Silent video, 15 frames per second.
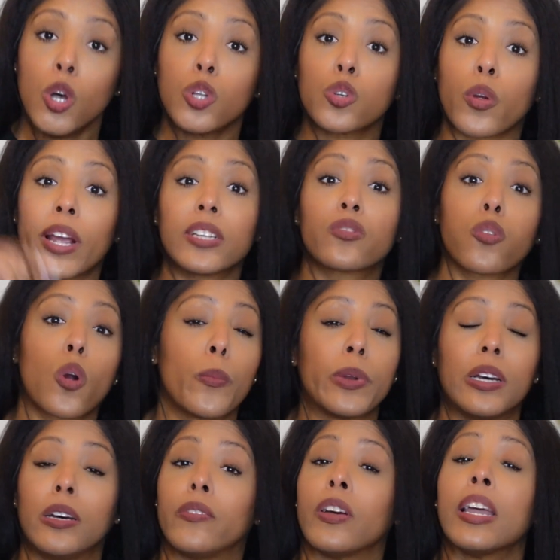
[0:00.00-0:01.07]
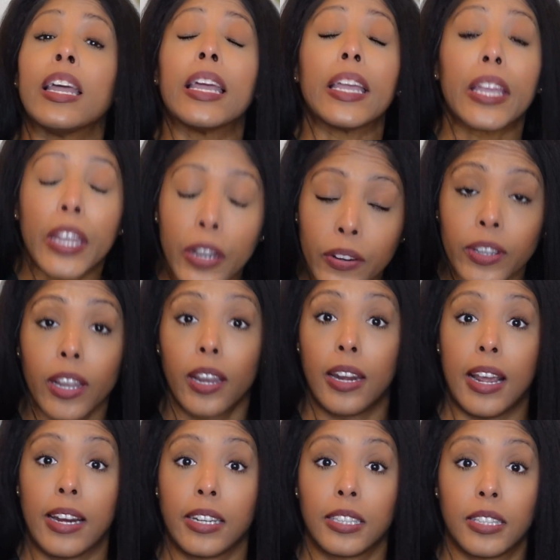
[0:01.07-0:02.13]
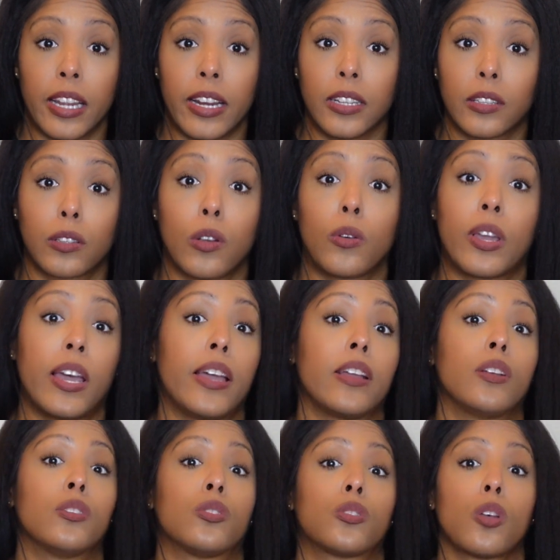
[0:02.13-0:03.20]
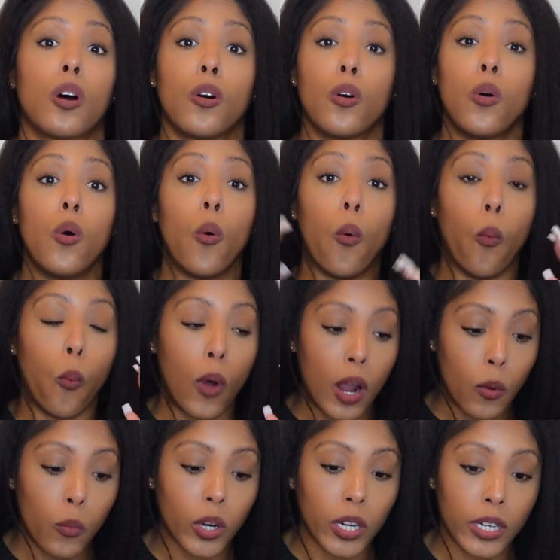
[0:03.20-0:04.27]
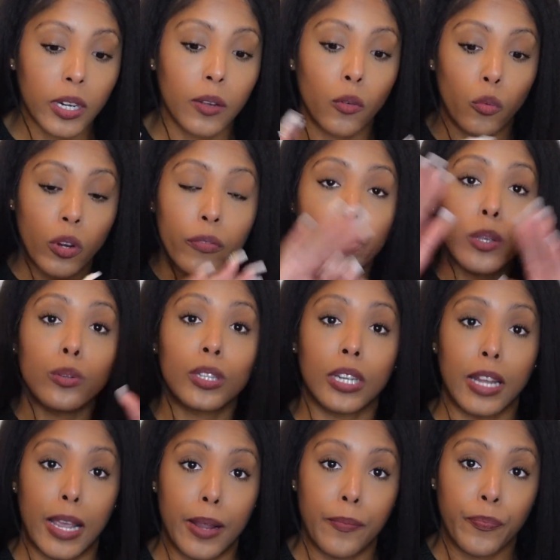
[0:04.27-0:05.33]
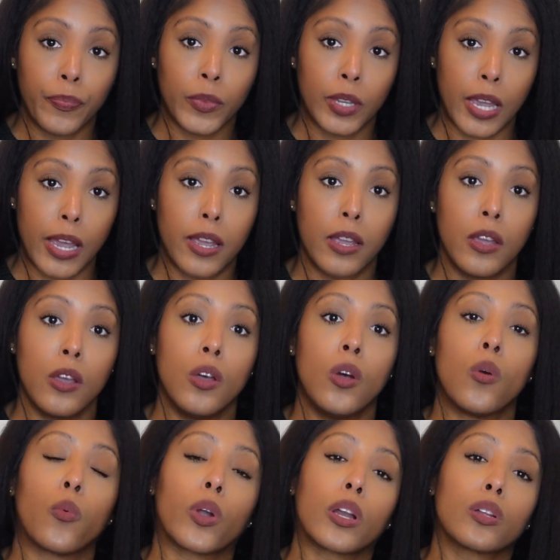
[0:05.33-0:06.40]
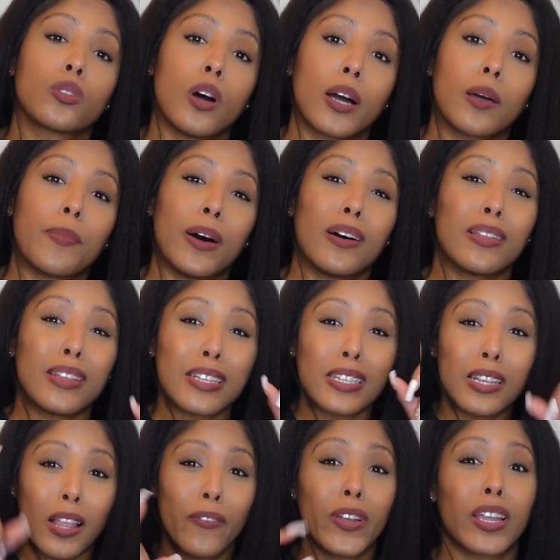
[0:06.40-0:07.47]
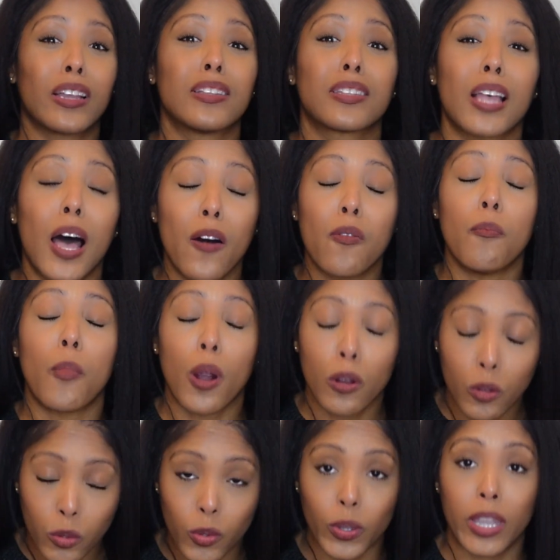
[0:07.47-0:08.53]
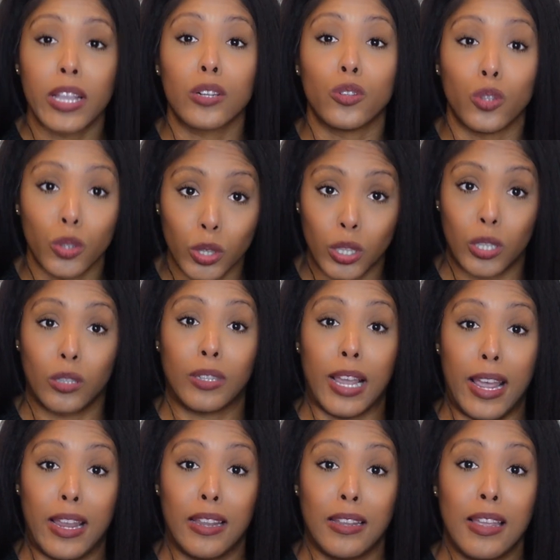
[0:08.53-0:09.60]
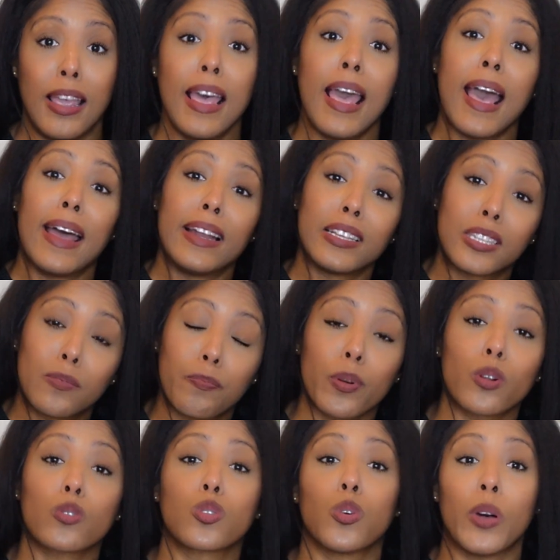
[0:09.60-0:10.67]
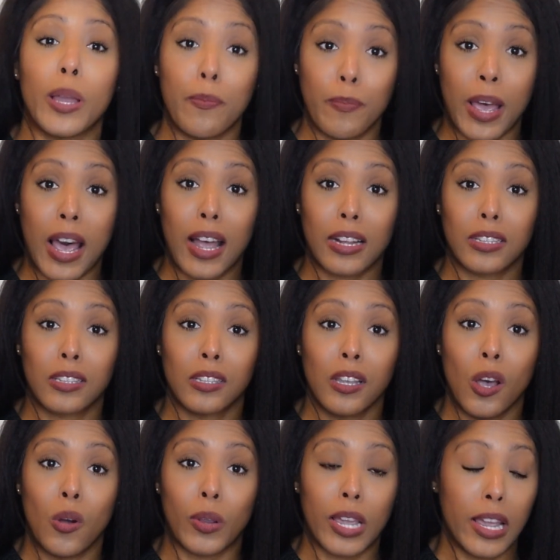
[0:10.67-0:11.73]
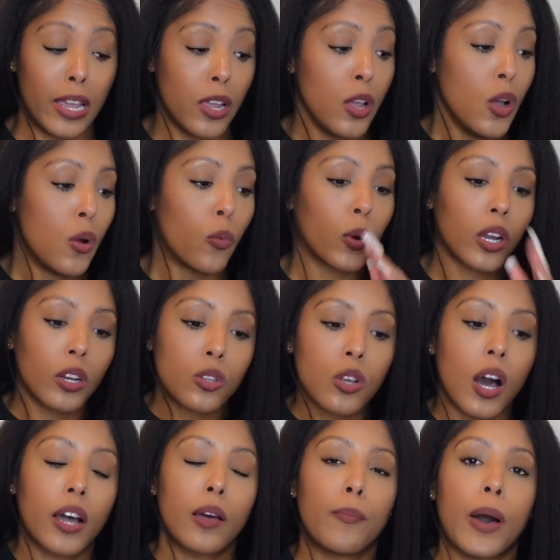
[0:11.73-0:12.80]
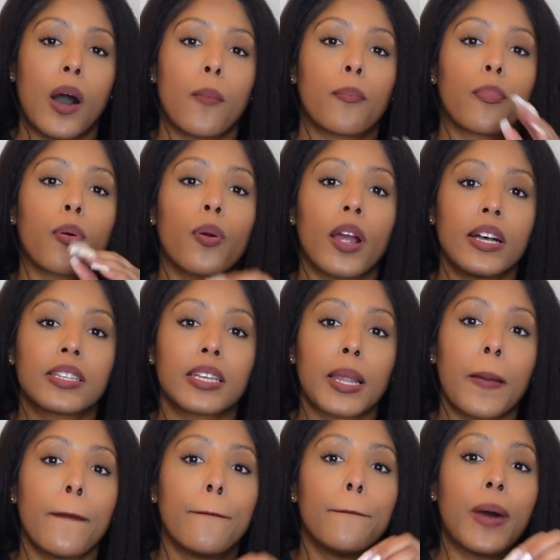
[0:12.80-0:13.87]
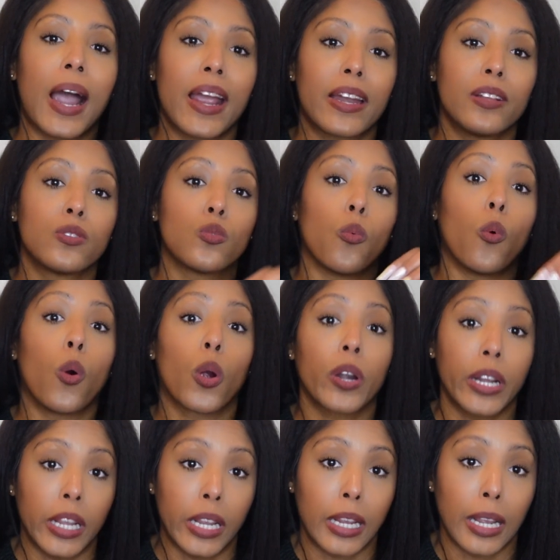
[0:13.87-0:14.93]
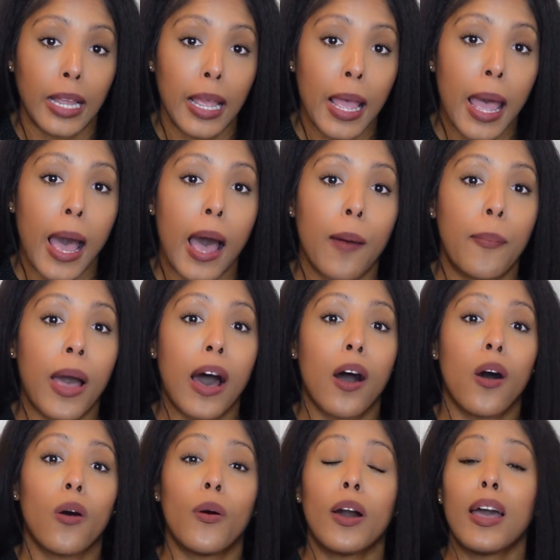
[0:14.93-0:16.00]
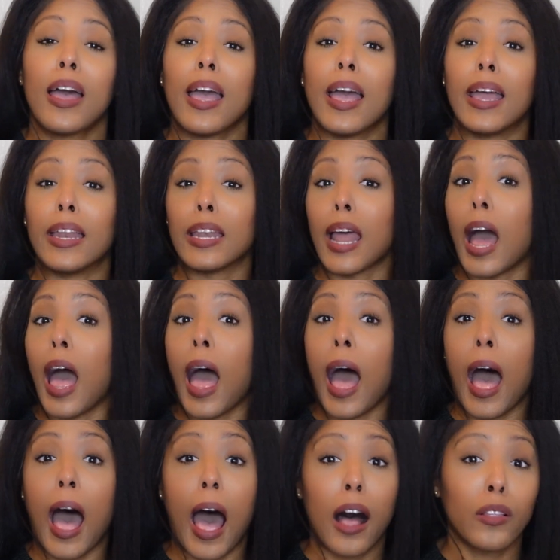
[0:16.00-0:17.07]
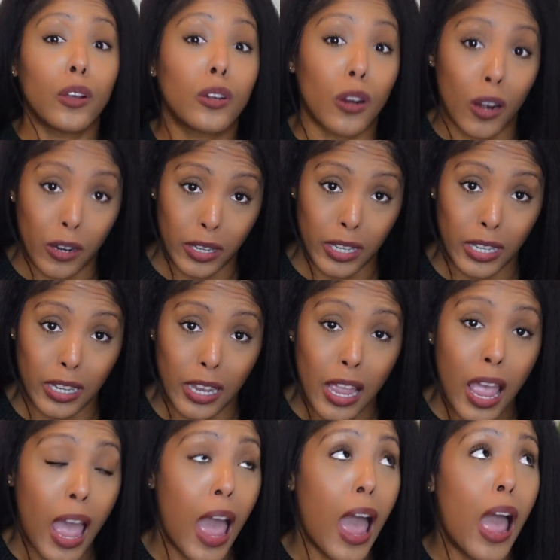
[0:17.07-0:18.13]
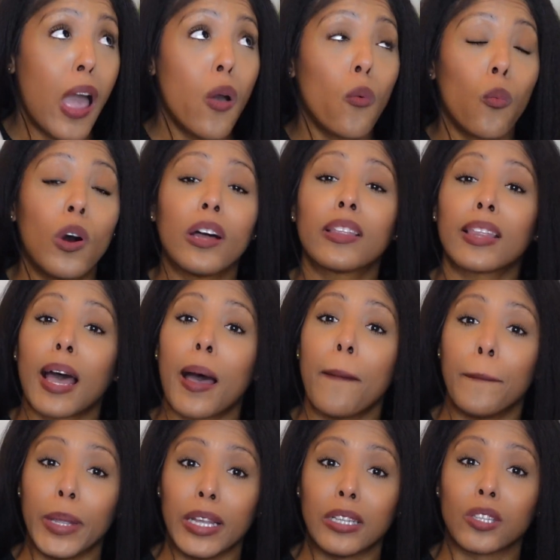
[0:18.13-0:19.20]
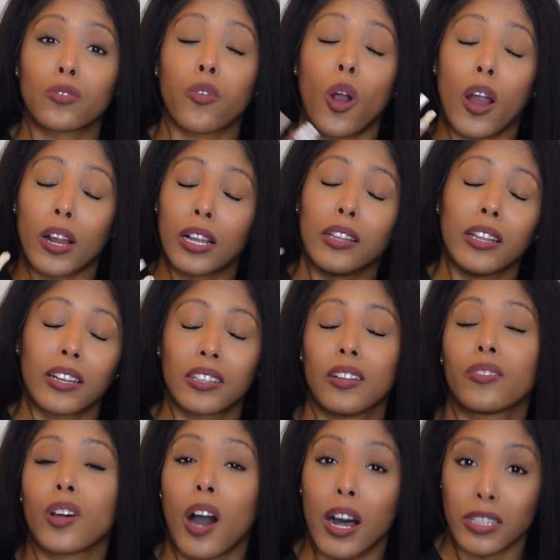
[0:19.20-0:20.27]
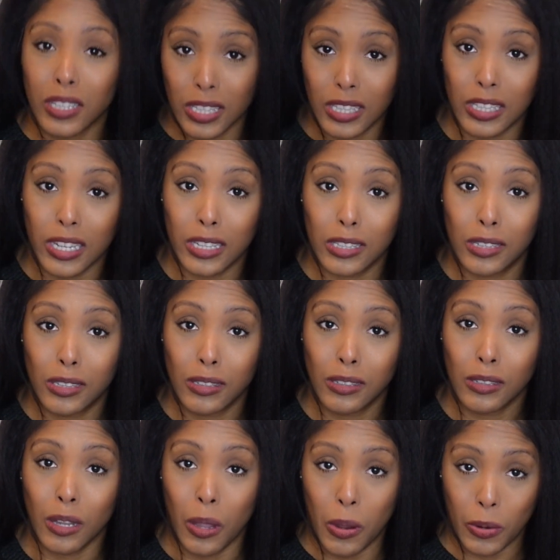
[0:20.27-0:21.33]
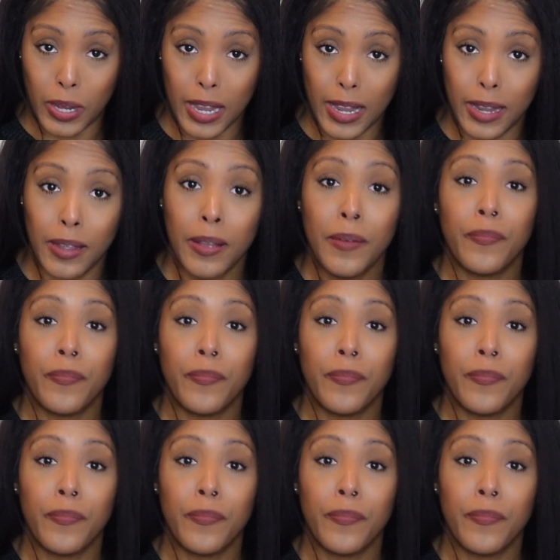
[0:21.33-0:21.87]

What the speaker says: Transformative here in the United States, okay? So what we're gonna review today, okay? We're gonna talk about the significance of Martin Luther King Jr. Day and its spiritual impact, okay? We're gonna talk about President Biden's warning about an oligarchy and what that means for our collective consciousness, okay?